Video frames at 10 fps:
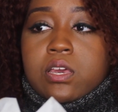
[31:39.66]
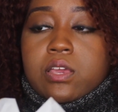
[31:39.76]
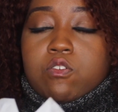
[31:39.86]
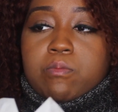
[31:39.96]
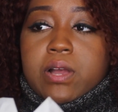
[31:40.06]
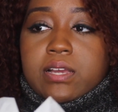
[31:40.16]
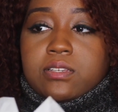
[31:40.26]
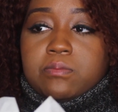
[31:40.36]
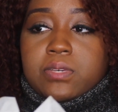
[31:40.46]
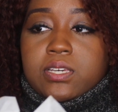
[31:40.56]

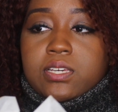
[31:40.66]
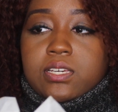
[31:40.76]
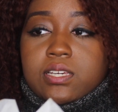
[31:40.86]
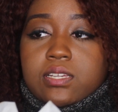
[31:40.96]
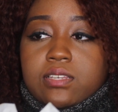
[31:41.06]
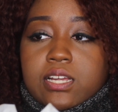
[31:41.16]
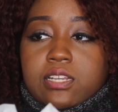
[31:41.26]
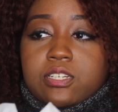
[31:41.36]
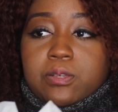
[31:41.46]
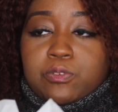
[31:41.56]
reminded me,
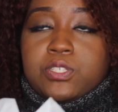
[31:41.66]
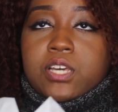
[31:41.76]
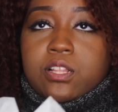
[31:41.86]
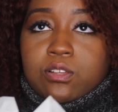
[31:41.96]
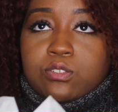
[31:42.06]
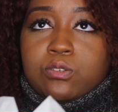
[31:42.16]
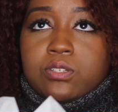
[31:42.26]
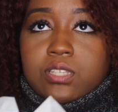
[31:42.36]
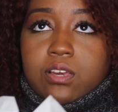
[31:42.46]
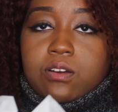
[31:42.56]
it was yellow, so
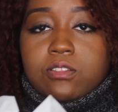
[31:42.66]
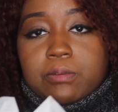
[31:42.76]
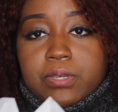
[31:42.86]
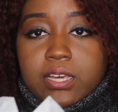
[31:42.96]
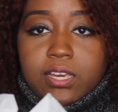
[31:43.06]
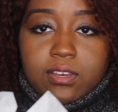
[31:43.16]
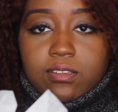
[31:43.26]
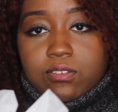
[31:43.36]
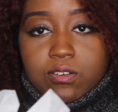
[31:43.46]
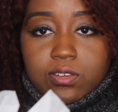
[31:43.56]
it's like, oh, lemonade,
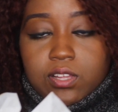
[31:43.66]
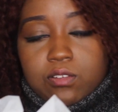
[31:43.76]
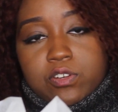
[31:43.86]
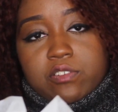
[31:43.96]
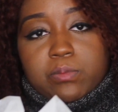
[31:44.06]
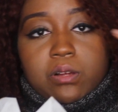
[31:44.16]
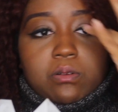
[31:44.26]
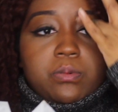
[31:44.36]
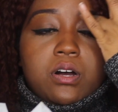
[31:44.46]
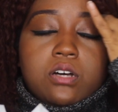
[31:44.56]
you know, yellow, whatever, blah blah
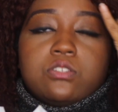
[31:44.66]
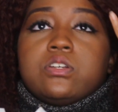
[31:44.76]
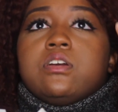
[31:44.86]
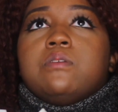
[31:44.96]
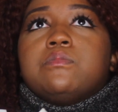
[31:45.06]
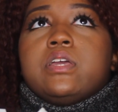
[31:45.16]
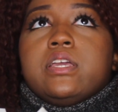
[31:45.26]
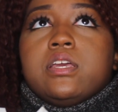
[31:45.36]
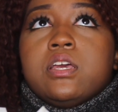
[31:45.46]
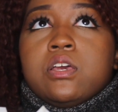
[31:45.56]
blah. Also
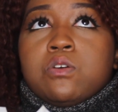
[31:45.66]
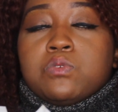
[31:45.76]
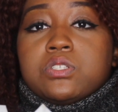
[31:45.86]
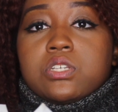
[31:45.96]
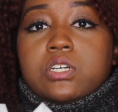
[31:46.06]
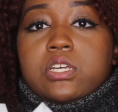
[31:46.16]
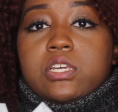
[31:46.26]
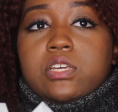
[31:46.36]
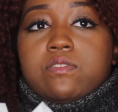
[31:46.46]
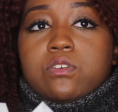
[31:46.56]
it was,
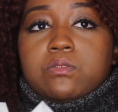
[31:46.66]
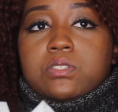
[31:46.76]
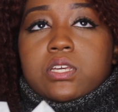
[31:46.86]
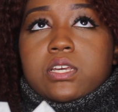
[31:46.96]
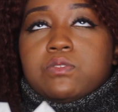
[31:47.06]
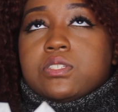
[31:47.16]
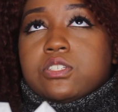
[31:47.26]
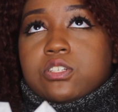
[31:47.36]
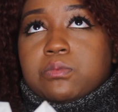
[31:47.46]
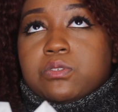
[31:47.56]
even though it was like, it wasn't
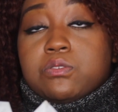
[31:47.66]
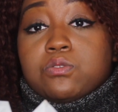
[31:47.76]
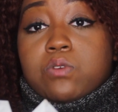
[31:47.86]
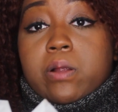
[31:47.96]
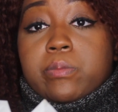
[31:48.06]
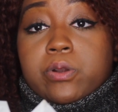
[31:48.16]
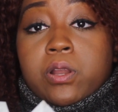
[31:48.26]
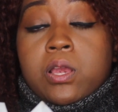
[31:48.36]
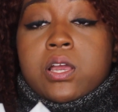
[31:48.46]
a jumpsuit, it was a romper.